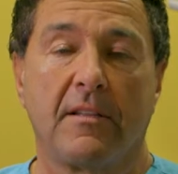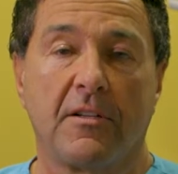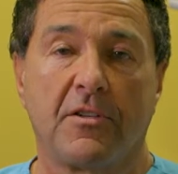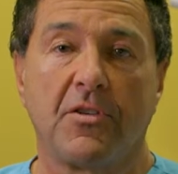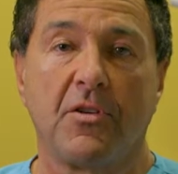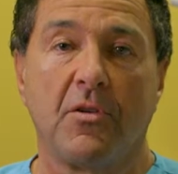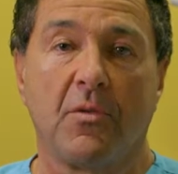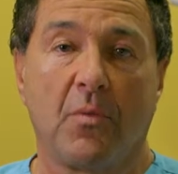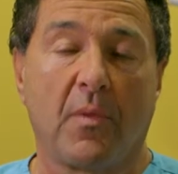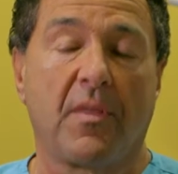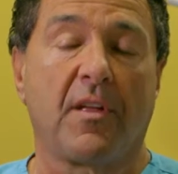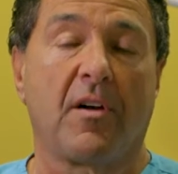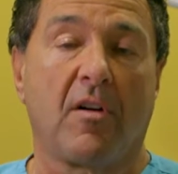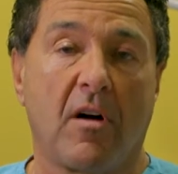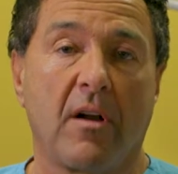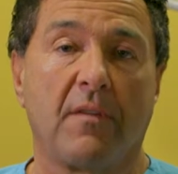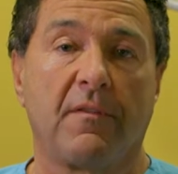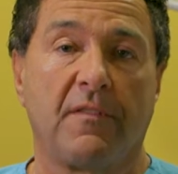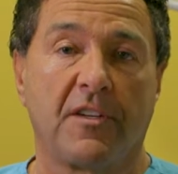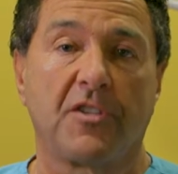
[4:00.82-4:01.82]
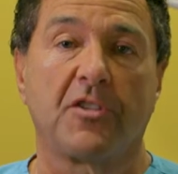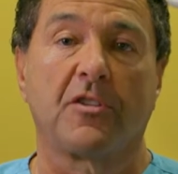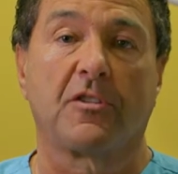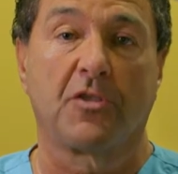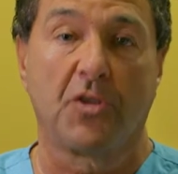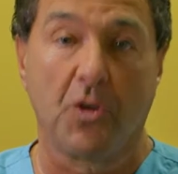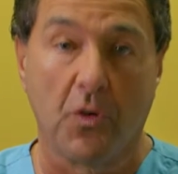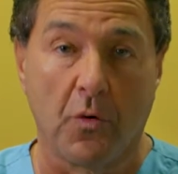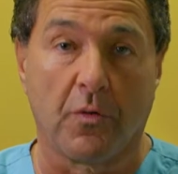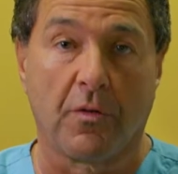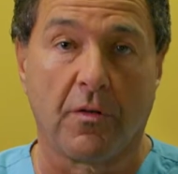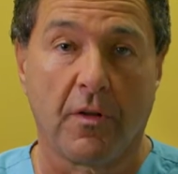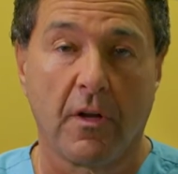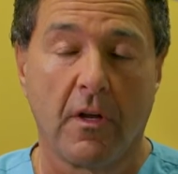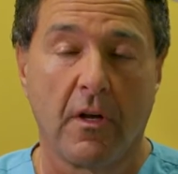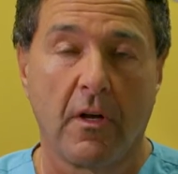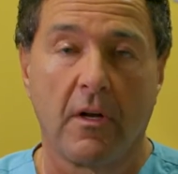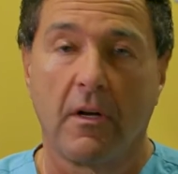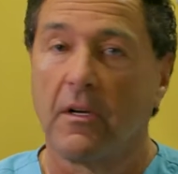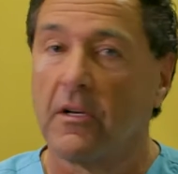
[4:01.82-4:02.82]
the tooth with an artificial tooth.
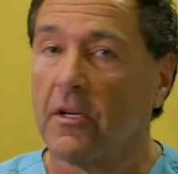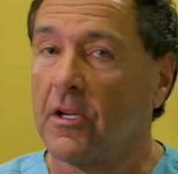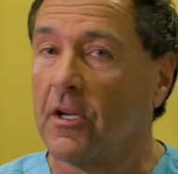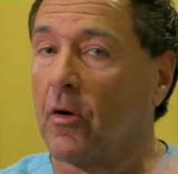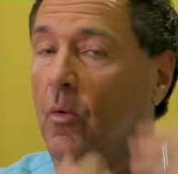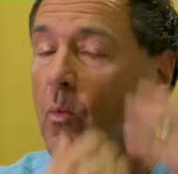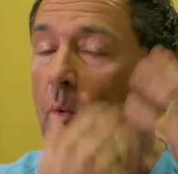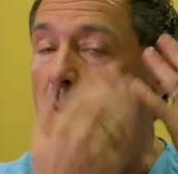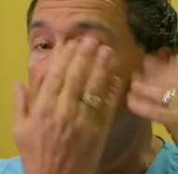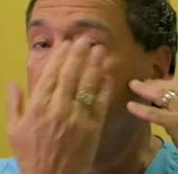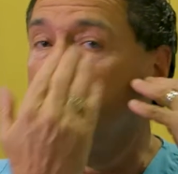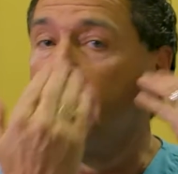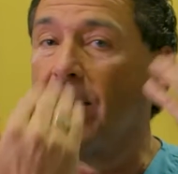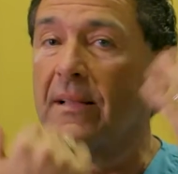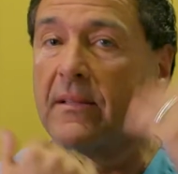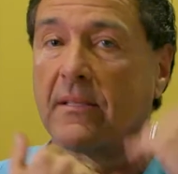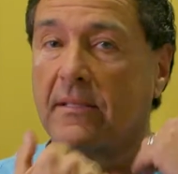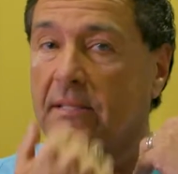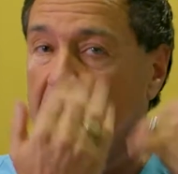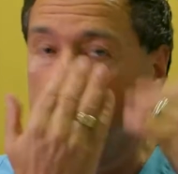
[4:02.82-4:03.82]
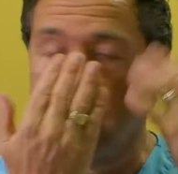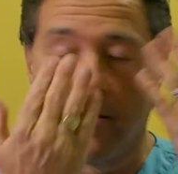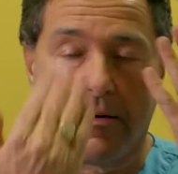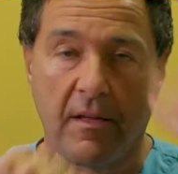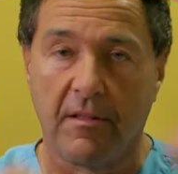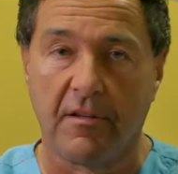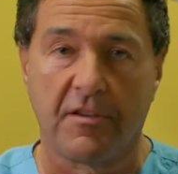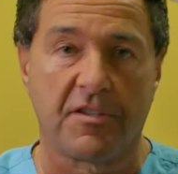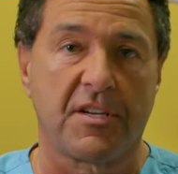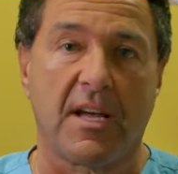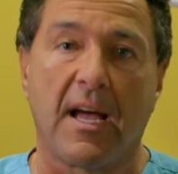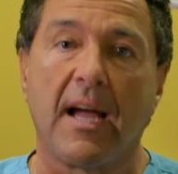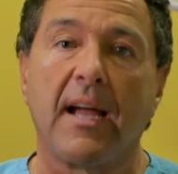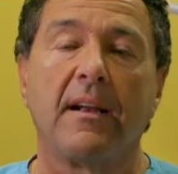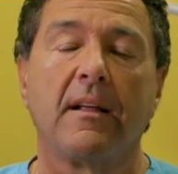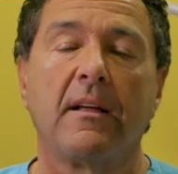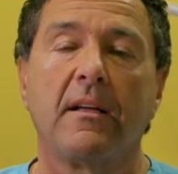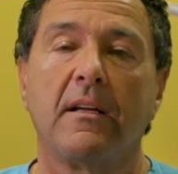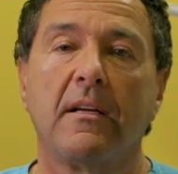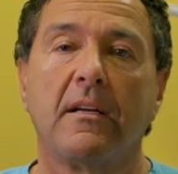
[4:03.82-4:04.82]
You don't worry about the teeth on either side.
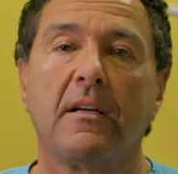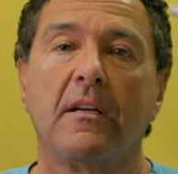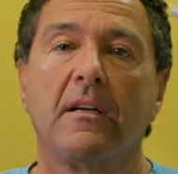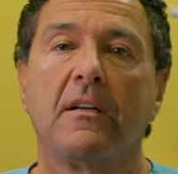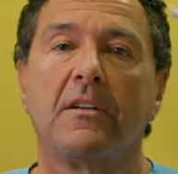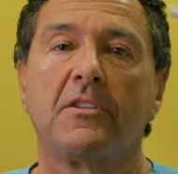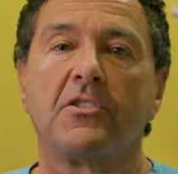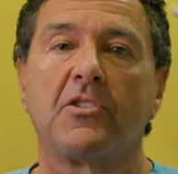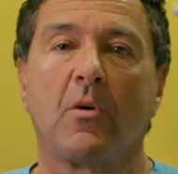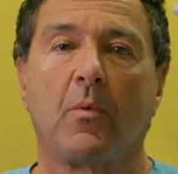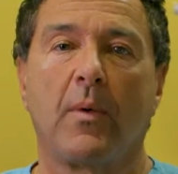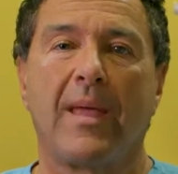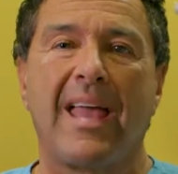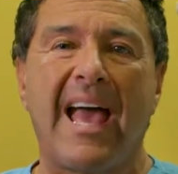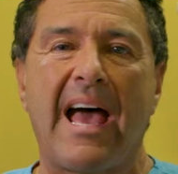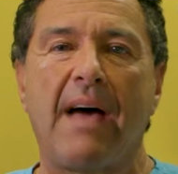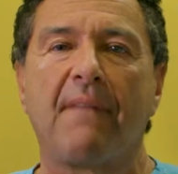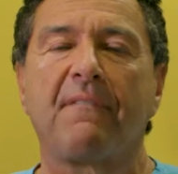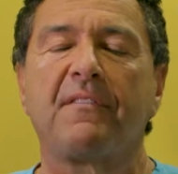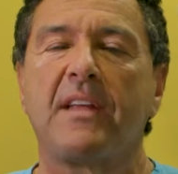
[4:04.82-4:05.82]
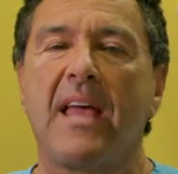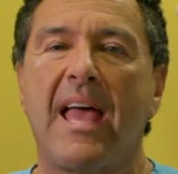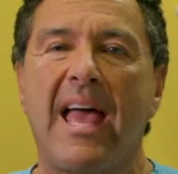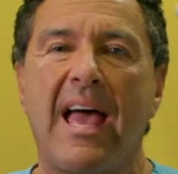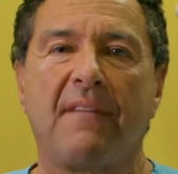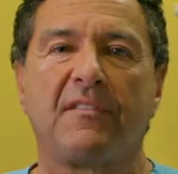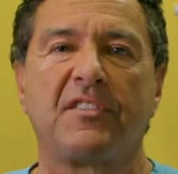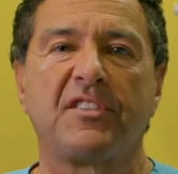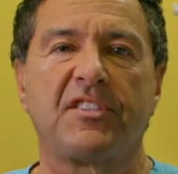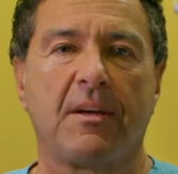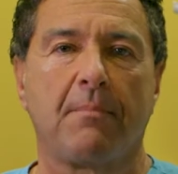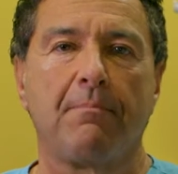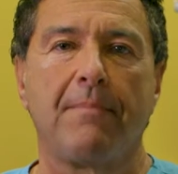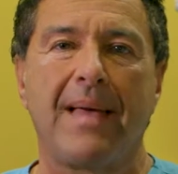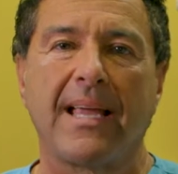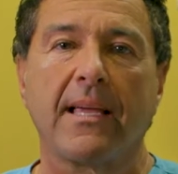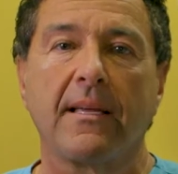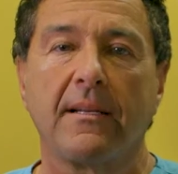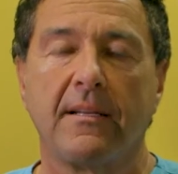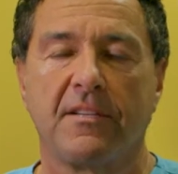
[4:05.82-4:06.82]
So we have to have some
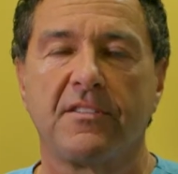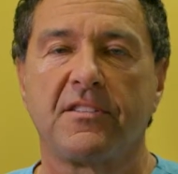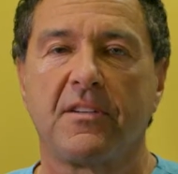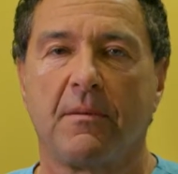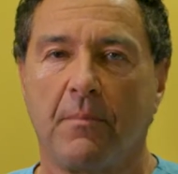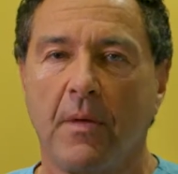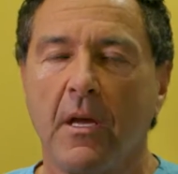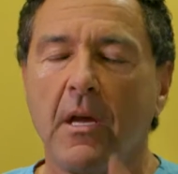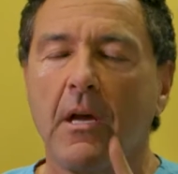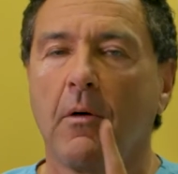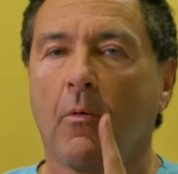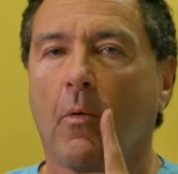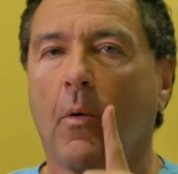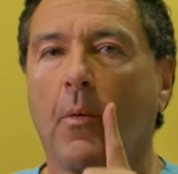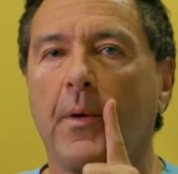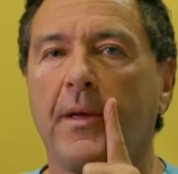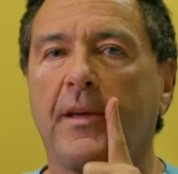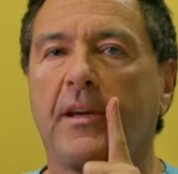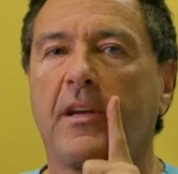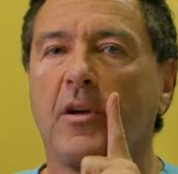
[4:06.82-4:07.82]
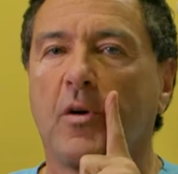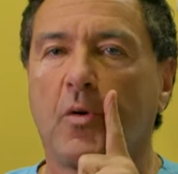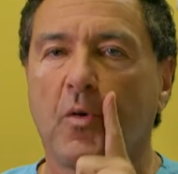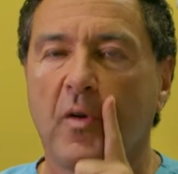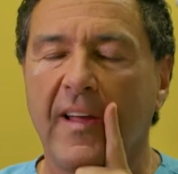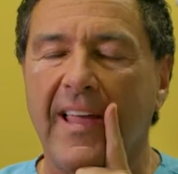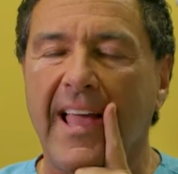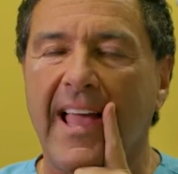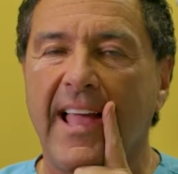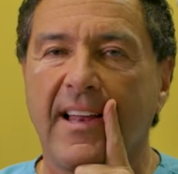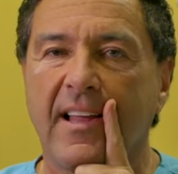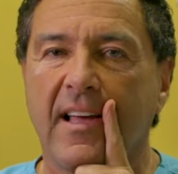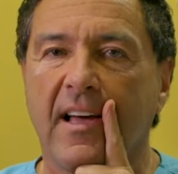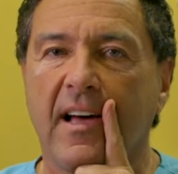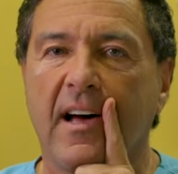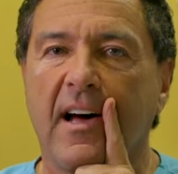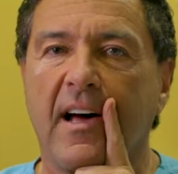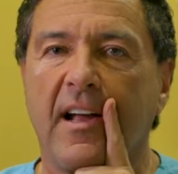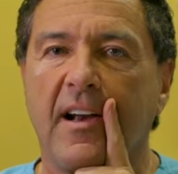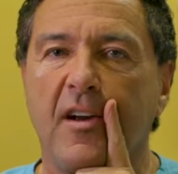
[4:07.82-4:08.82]
mechanism where we can create
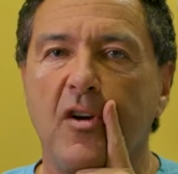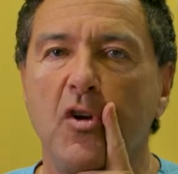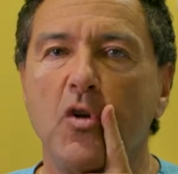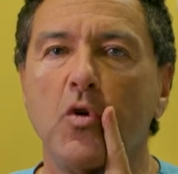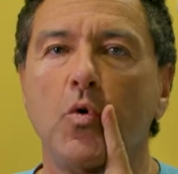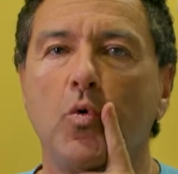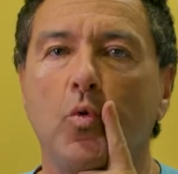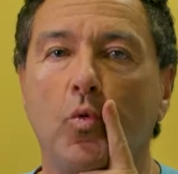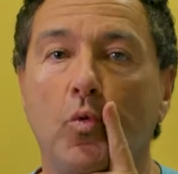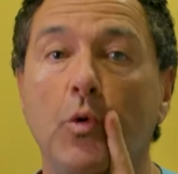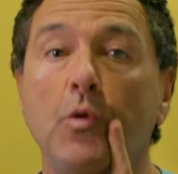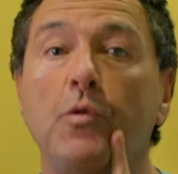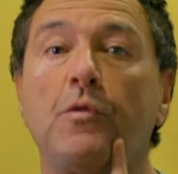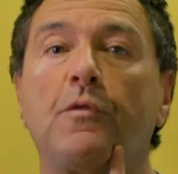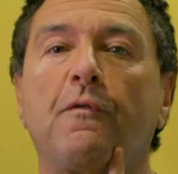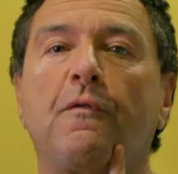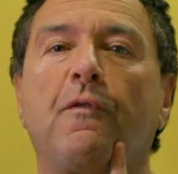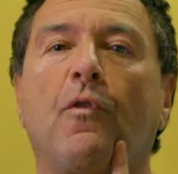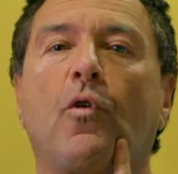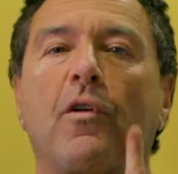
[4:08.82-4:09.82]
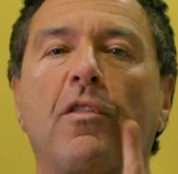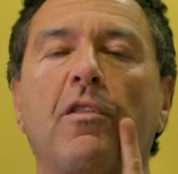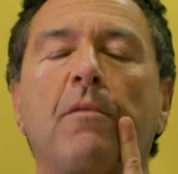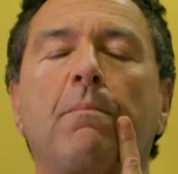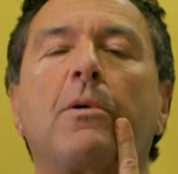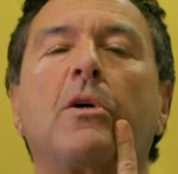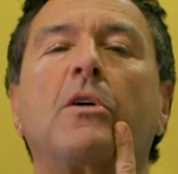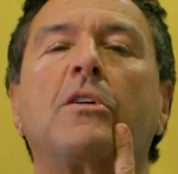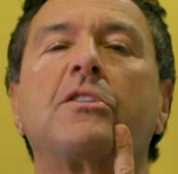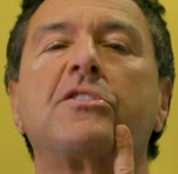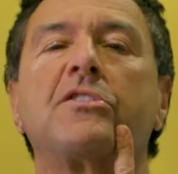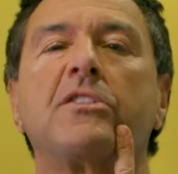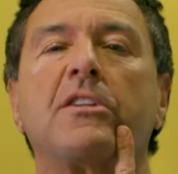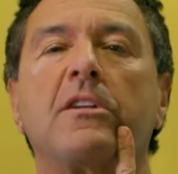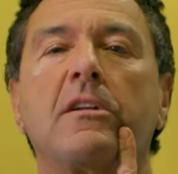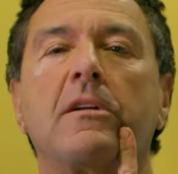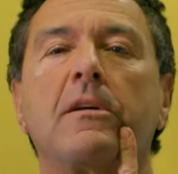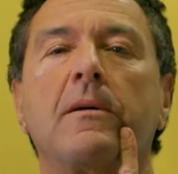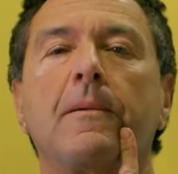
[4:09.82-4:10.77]
a new root for the person.